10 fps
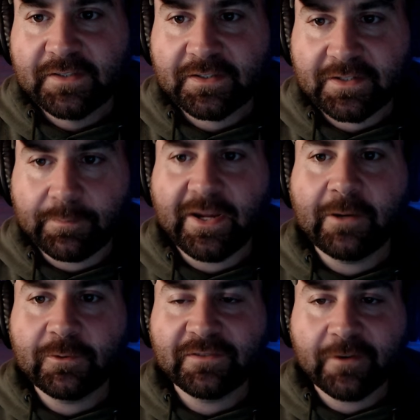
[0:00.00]
to me
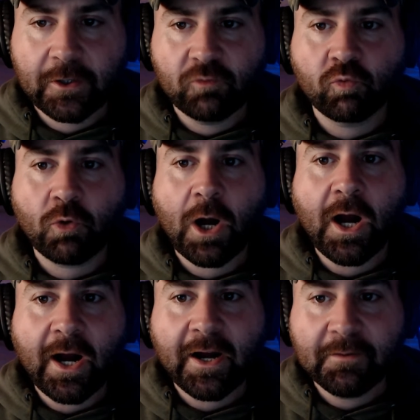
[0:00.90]
was very
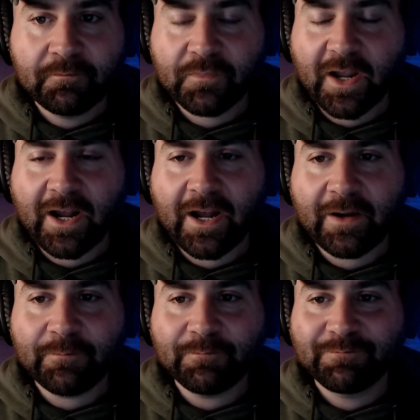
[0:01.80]
raw.
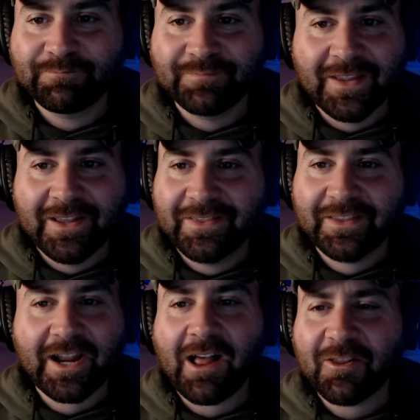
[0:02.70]
The
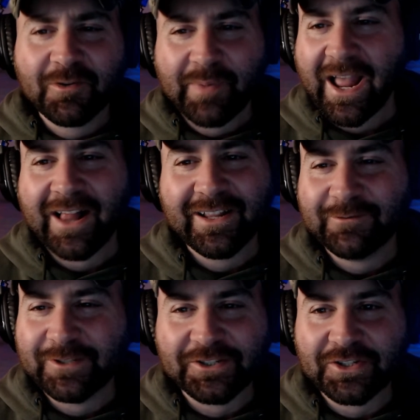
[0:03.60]
color palette
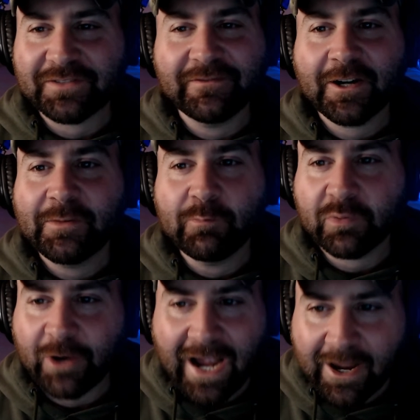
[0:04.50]
was just very
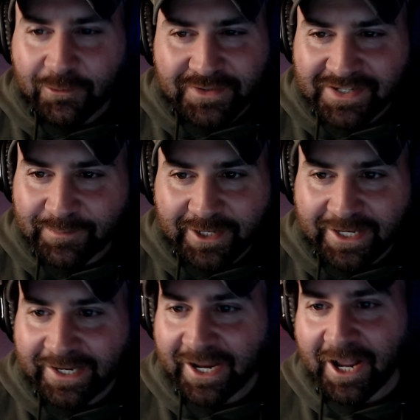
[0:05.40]
brown to
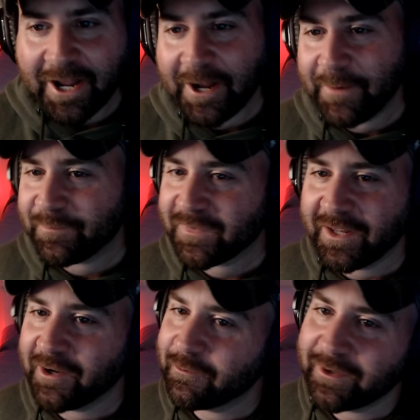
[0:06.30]
me.
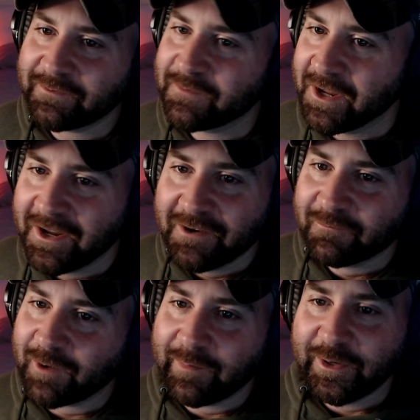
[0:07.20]
When
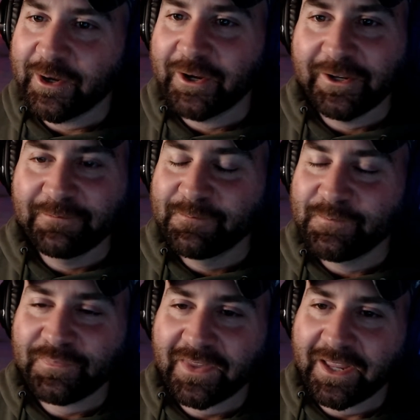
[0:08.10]
Robin Hood,
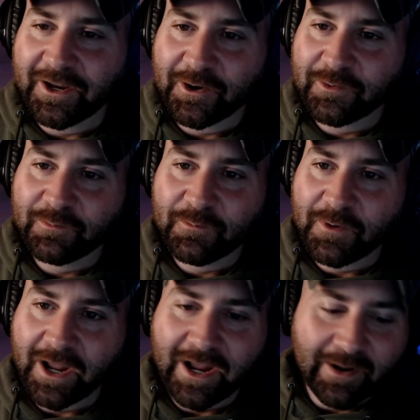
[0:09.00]

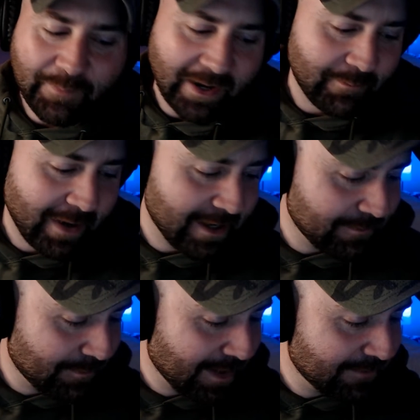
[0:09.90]

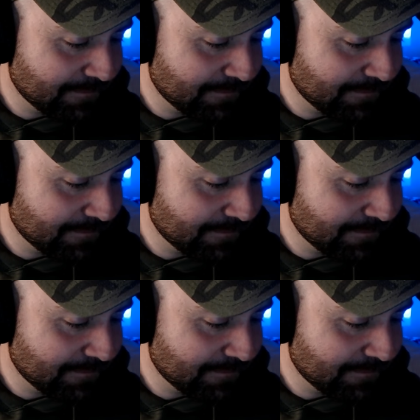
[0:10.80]
my